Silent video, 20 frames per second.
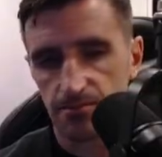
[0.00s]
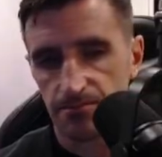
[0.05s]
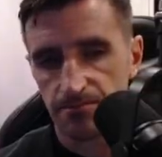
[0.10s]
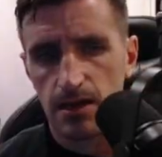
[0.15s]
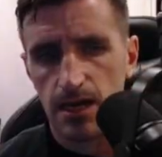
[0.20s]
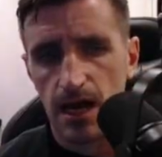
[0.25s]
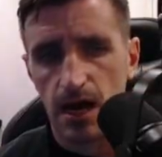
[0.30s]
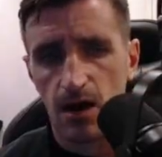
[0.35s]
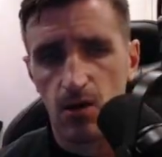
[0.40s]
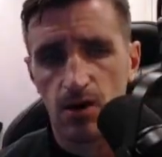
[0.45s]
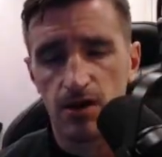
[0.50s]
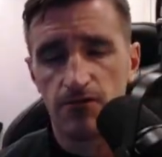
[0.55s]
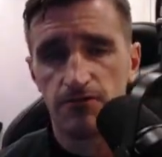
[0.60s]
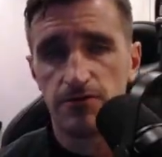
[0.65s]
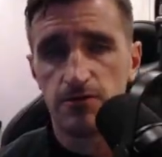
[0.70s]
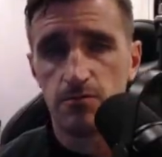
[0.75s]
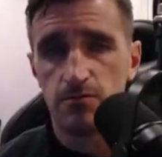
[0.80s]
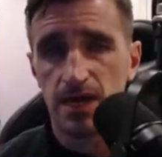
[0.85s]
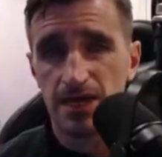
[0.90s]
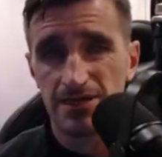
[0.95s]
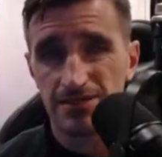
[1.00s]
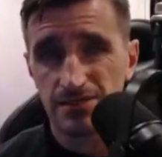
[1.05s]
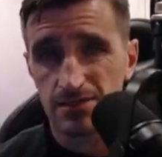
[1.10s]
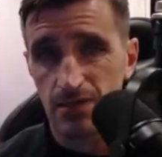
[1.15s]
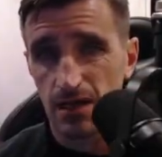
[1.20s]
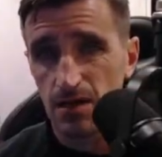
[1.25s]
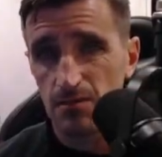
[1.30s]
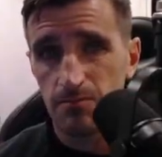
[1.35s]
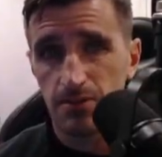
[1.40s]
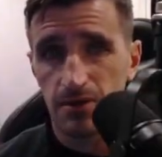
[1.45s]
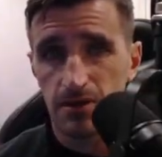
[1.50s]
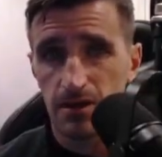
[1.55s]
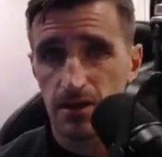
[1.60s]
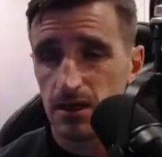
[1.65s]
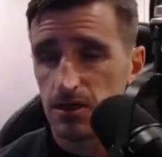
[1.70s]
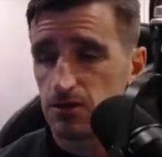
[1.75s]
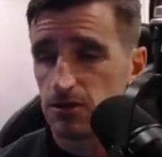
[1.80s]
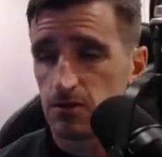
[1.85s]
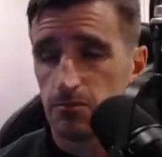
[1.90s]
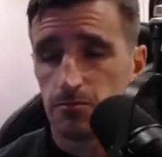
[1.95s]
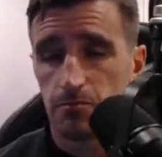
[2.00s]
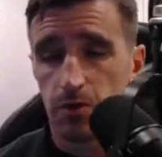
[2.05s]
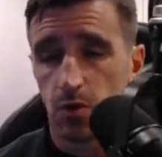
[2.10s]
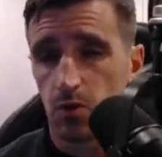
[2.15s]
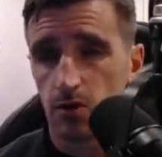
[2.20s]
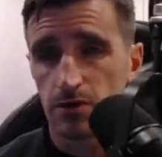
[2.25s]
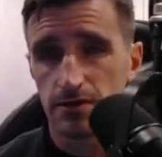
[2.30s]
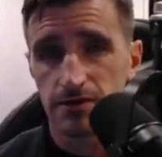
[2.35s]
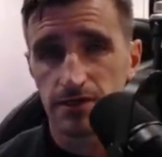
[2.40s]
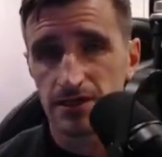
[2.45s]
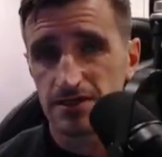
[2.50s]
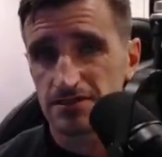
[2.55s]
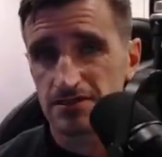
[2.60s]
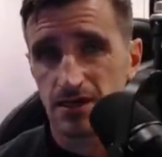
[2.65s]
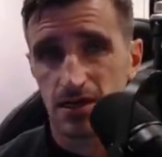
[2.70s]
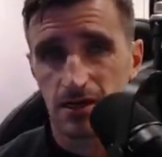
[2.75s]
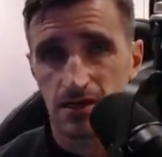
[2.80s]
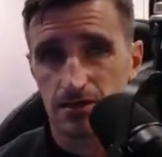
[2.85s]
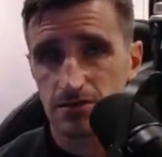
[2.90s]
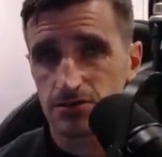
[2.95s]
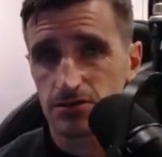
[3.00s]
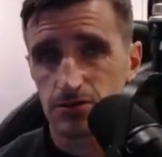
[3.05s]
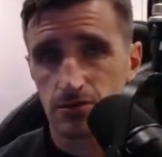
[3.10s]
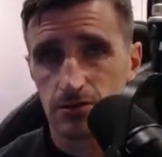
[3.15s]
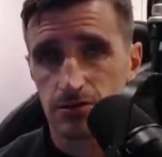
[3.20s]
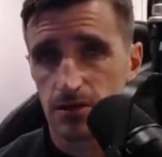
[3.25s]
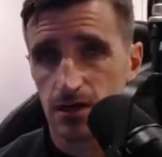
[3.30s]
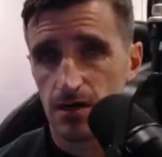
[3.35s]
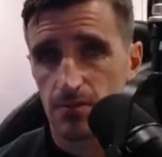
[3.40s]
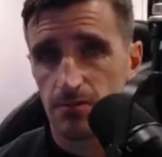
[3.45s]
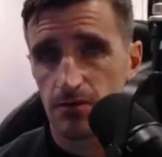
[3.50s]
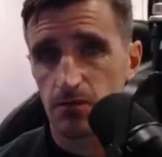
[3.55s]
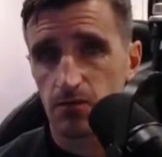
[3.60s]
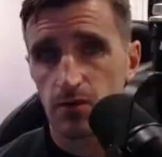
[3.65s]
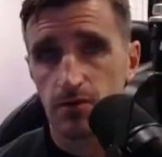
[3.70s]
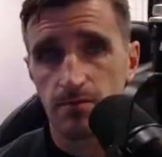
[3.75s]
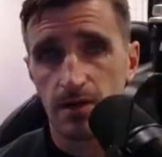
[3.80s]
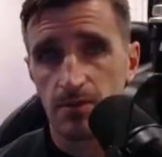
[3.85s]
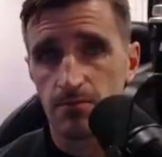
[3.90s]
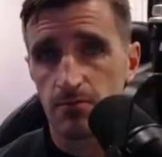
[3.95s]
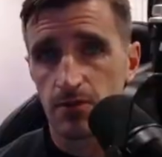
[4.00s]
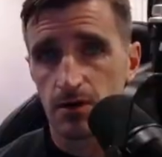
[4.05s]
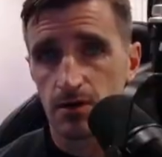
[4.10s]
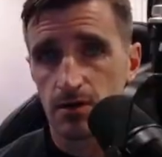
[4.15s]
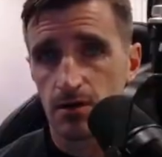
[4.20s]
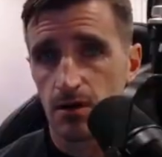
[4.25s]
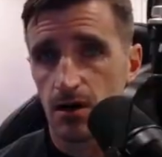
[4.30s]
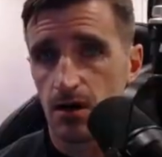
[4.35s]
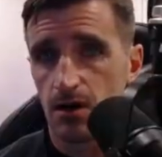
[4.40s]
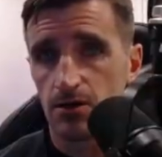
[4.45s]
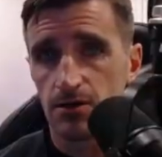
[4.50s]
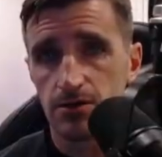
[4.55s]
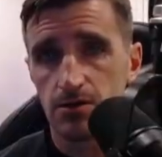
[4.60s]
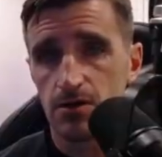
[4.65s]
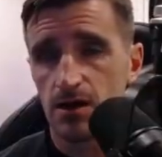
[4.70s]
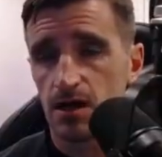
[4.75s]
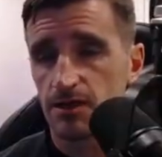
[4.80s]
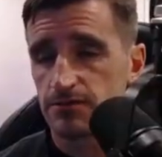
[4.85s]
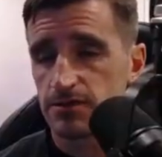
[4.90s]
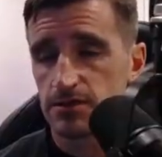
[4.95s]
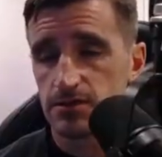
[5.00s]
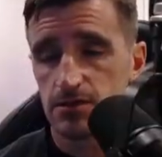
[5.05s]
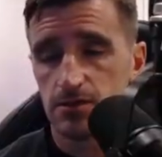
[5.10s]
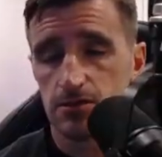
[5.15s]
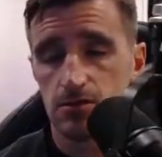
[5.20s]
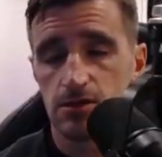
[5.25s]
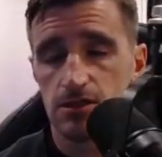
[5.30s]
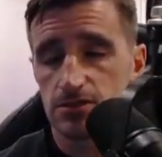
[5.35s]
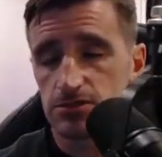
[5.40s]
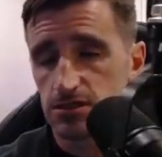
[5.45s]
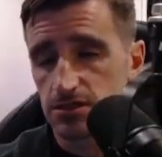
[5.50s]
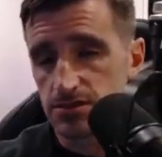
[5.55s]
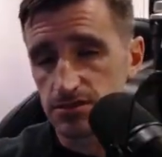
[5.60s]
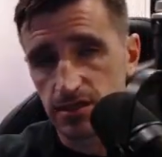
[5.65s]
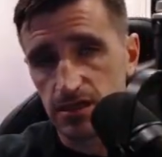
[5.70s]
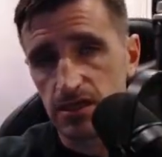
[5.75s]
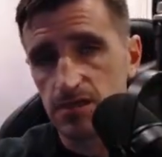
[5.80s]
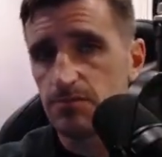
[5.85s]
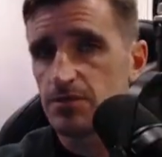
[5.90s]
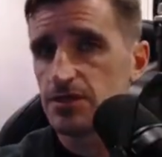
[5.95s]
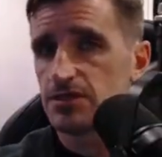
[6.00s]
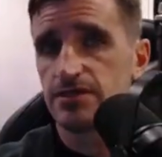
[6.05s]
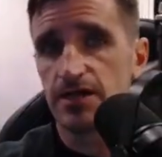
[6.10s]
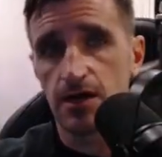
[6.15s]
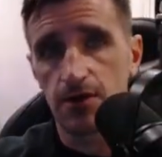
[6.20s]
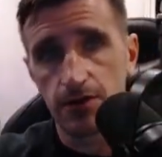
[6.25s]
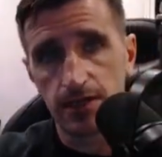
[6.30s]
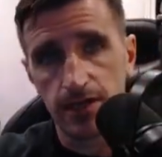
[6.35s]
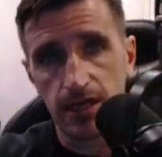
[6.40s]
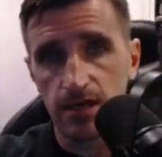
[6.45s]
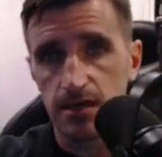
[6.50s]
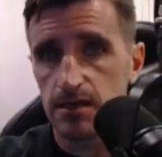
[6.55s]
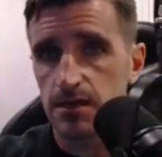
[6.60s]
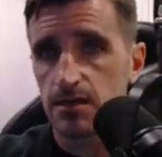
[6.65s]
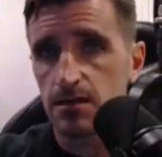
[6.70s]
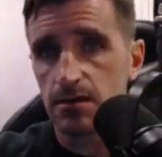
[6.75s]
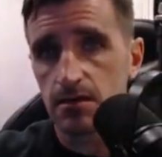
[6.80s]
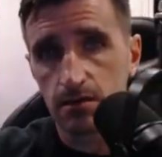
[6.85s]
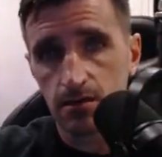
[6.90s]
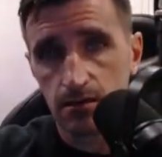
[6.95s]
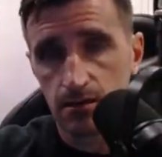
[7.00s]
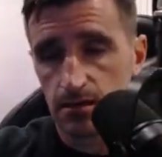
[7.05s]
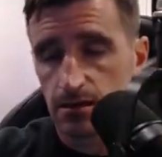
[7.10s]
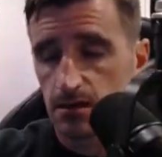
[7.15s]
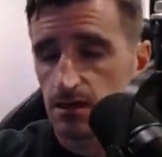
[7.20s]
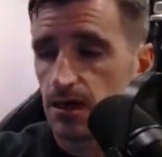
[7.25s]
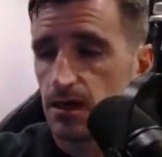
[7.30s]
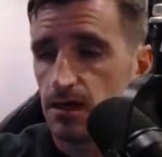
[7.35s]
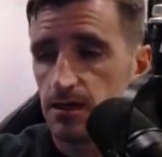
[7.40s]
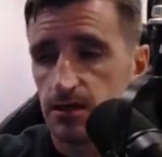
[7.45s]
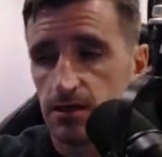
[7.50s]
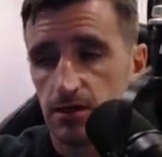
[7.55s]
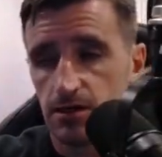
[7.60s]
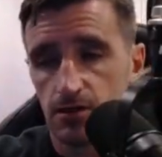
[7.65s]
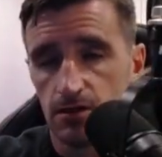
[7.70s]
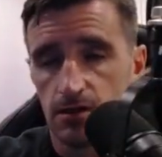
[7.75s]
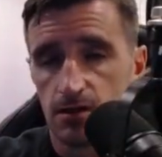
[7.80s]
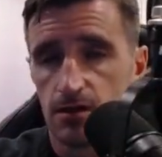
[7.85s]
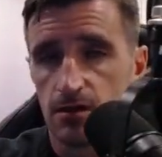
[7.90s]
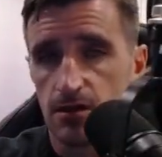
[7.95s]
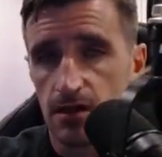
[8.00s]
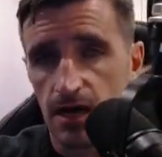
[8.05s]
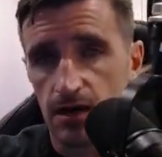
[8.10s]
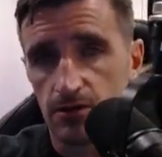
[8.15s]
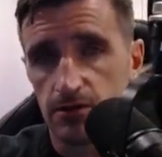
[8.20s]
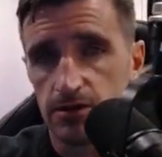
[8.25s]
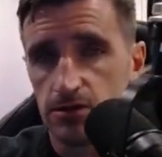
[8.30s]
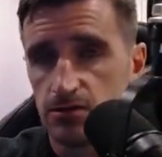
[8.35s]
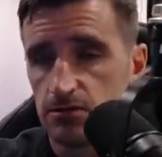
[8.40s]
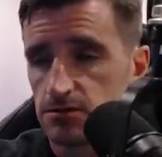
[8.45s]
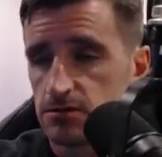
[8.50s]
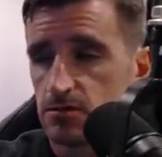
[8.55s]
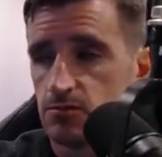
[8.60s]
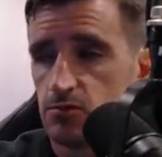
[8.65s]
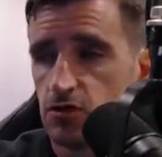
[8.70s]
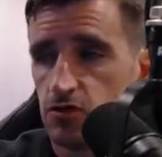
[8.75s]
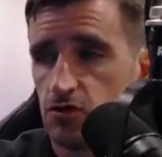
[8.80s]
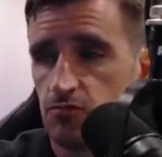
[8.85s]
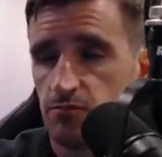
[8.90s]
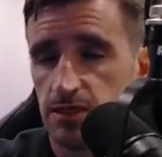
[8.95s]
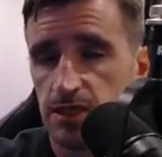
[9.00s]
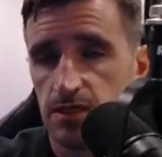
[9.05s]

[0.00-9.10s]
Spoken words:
Now, if you mess up and your board gets kind of screwed up, remember, all you have to do is just keep interrogating, and it'll allow you to move